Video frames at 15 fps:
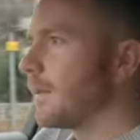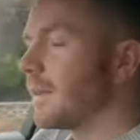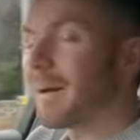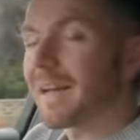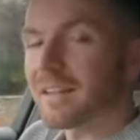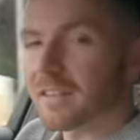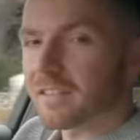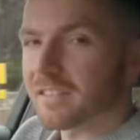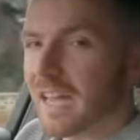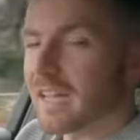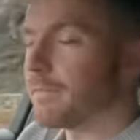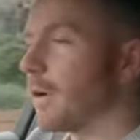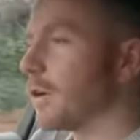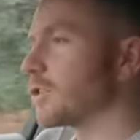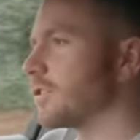They're making a
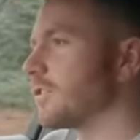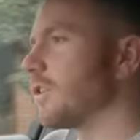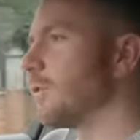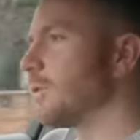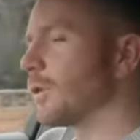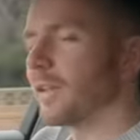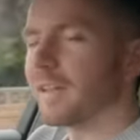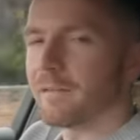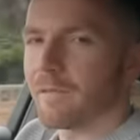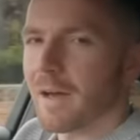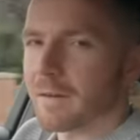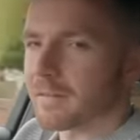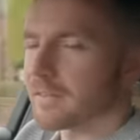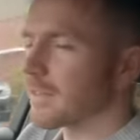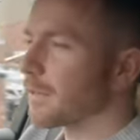state version too called the
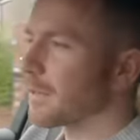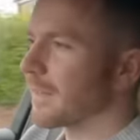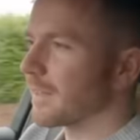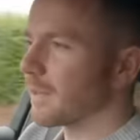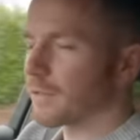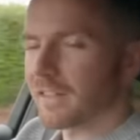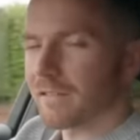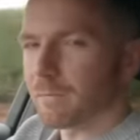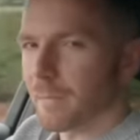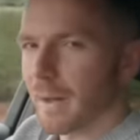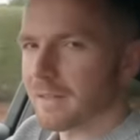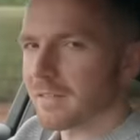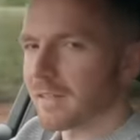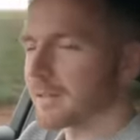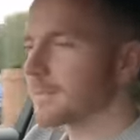Avant, and I think that looks even
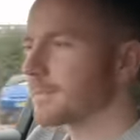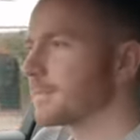better.